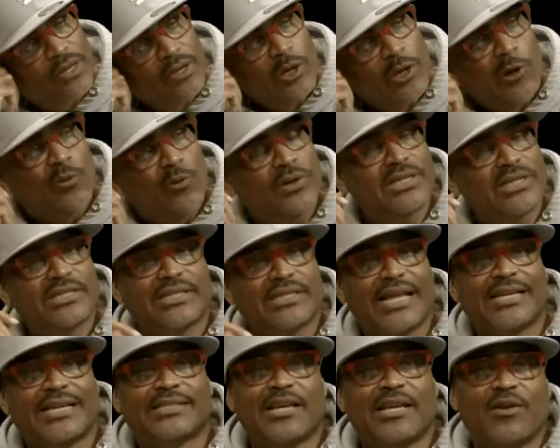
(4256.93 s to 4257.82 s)
When was the
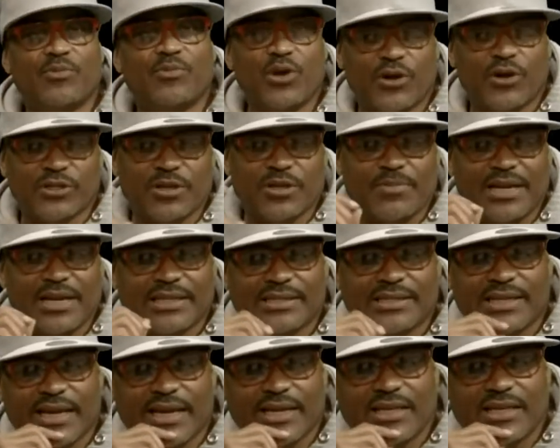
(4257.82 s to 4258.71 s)
last time you heard somebody
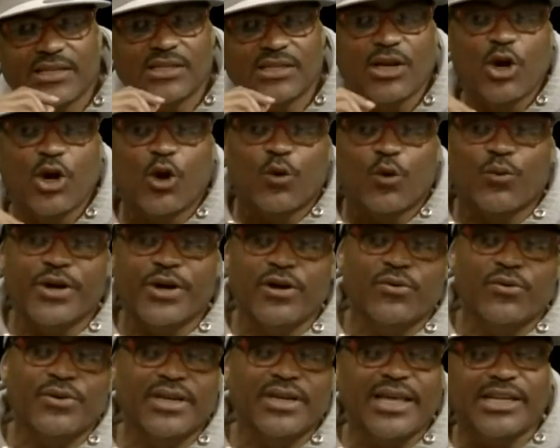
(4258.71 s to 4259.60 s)
say this? Real
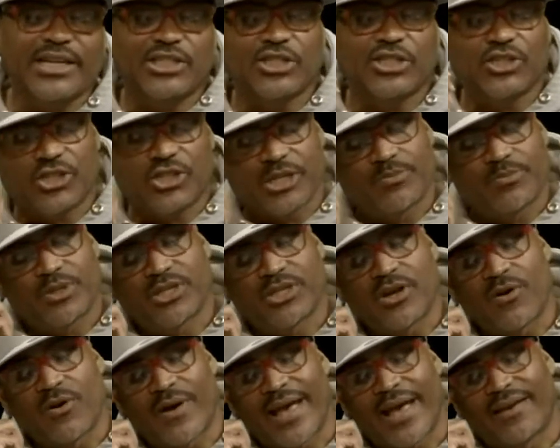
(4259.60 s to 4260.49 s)
relationships
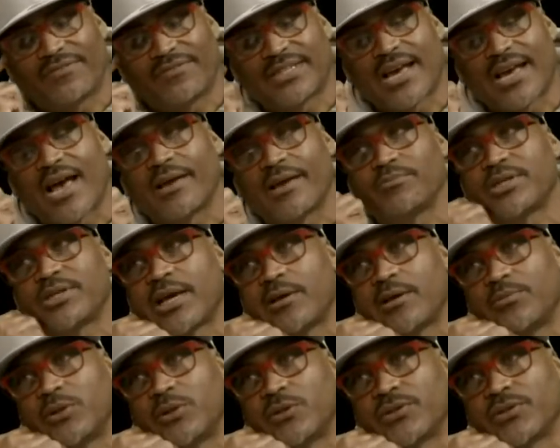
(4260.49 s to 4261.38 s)
don't have
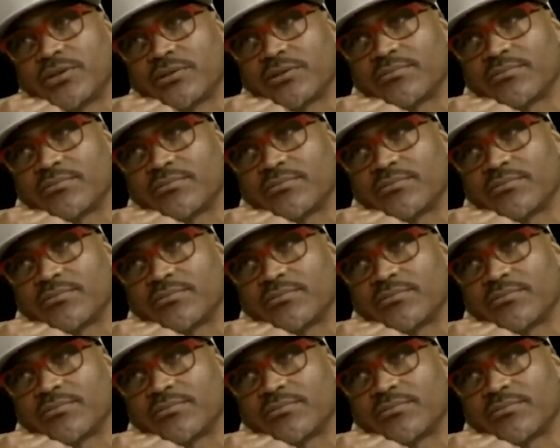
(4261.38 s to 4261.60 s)
timetables.